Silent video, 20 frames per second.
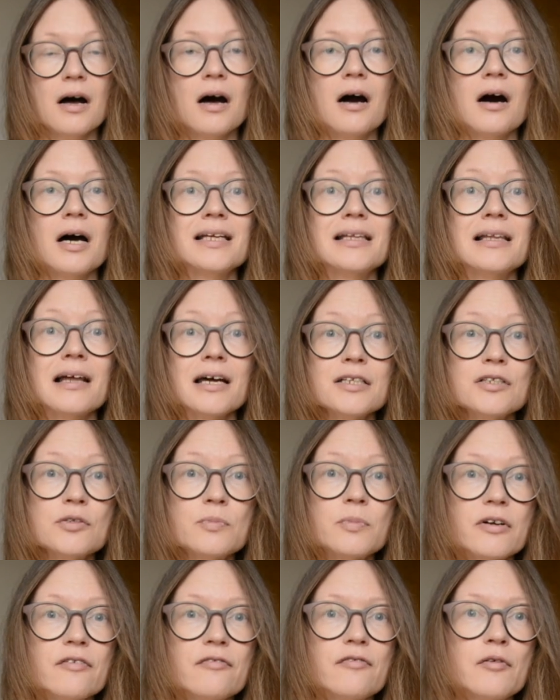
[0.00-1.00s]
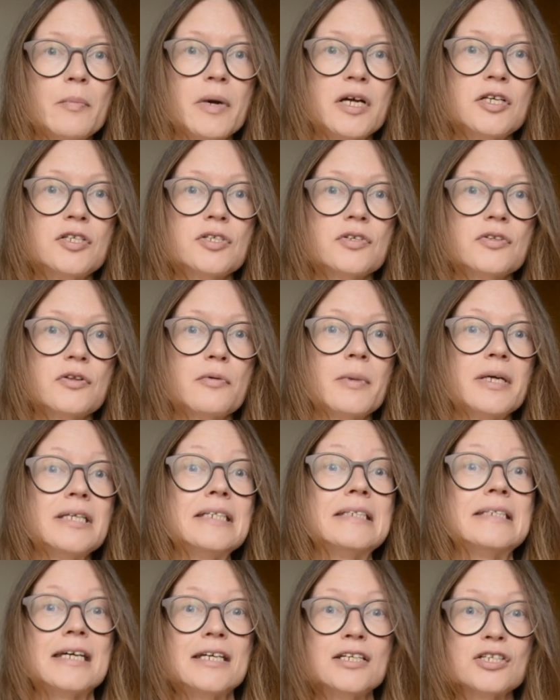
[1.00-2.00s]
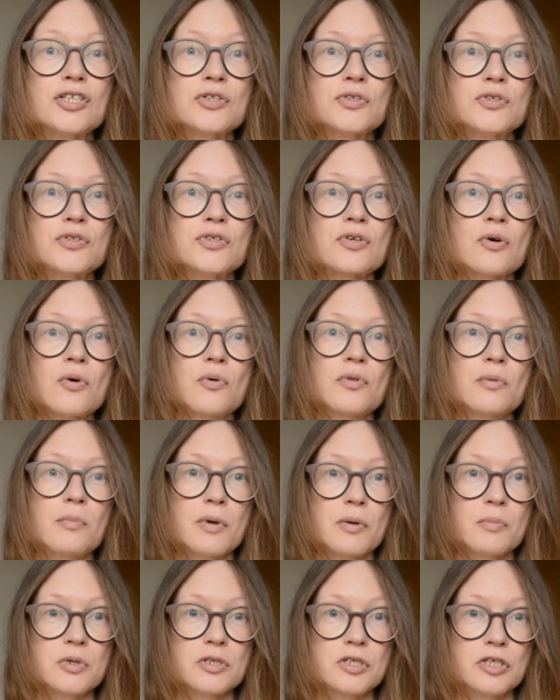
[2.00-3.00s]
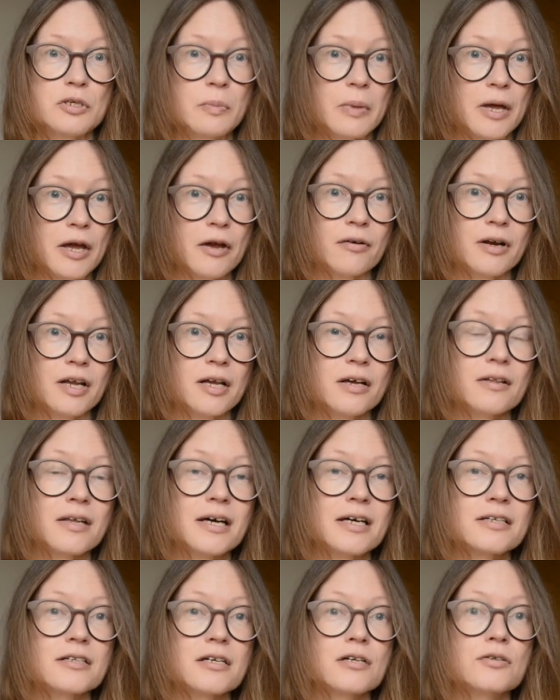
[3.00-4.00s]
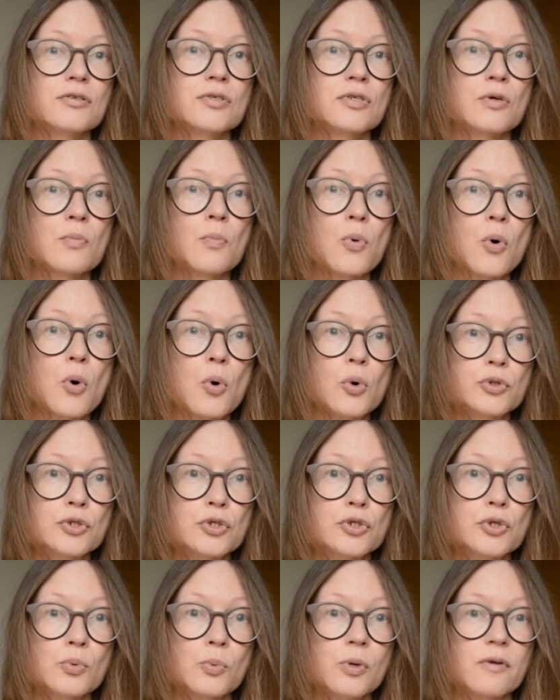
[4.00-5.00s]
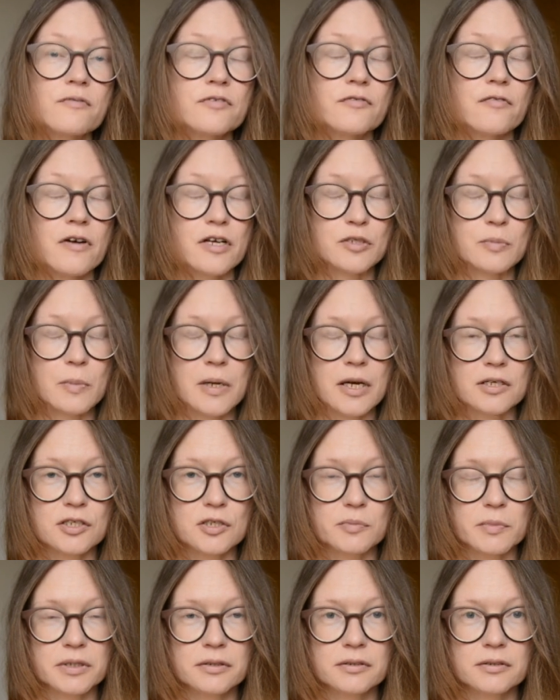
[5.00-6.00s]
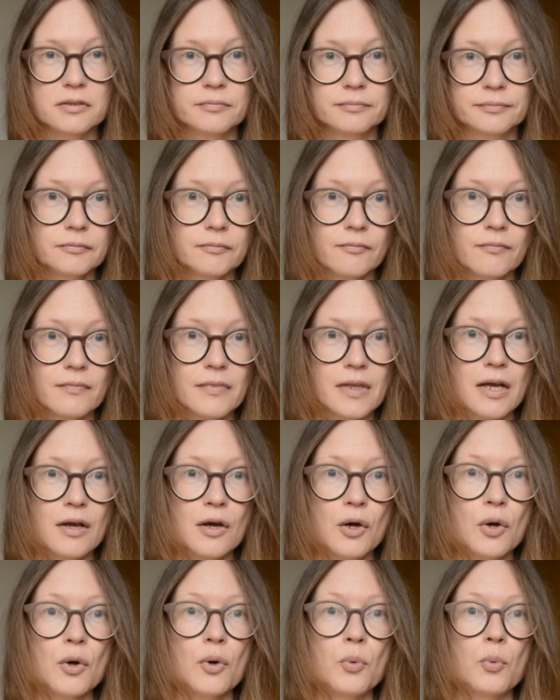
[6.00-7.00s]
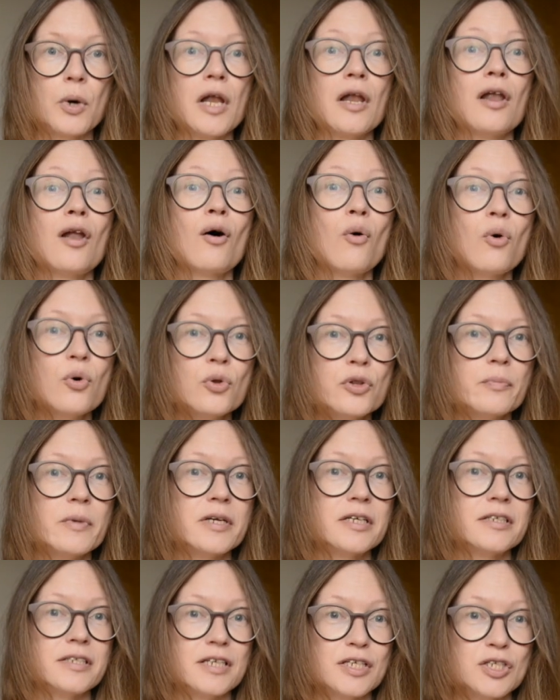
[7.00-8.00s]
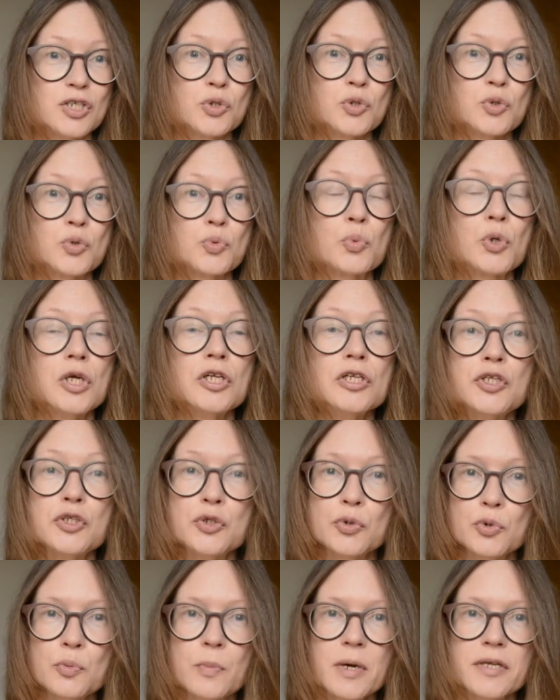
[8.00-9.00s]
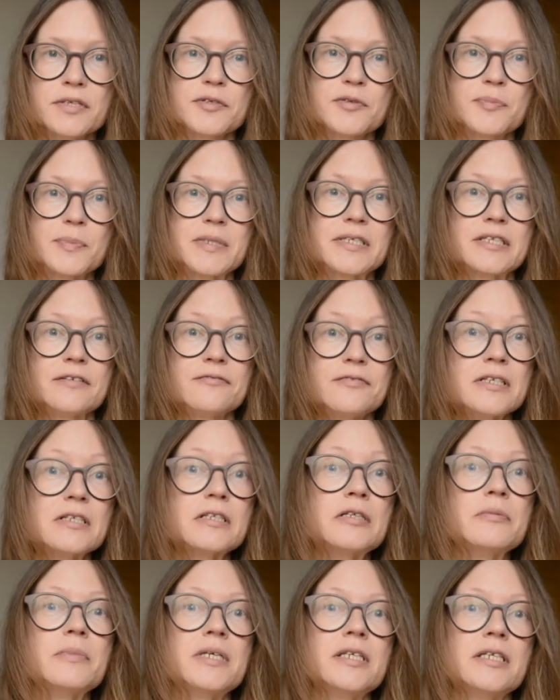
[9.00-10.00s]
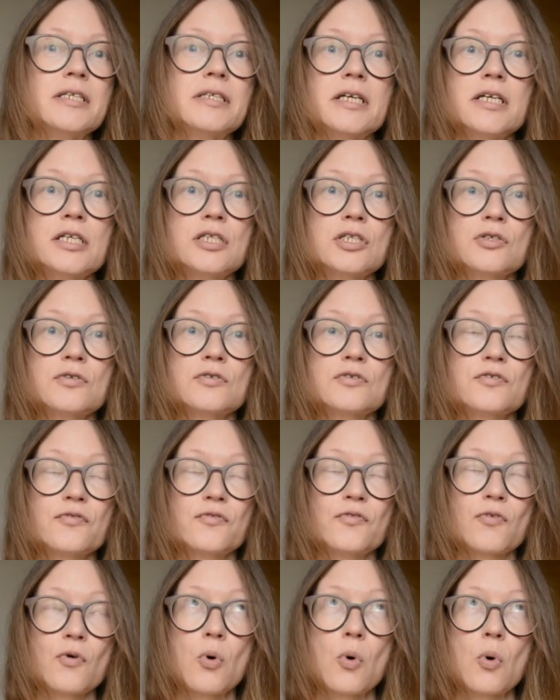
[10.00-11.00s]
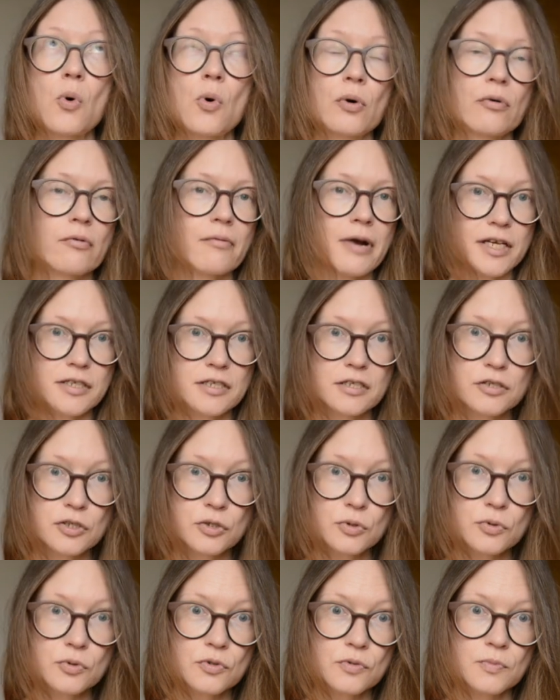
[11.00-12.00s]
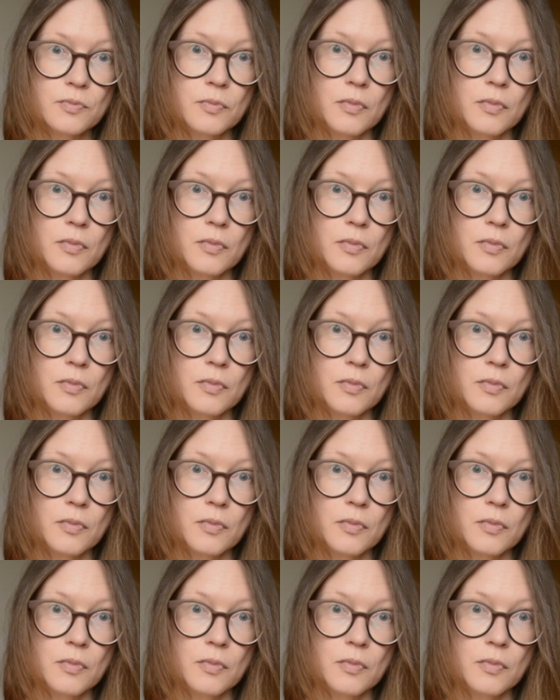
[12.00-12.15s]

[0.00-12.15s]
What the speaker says: I'd like to briefly mention the meditations on the membership area that can support you with stress management. Well, all the meditations will do, but specifically meditations for gratitude,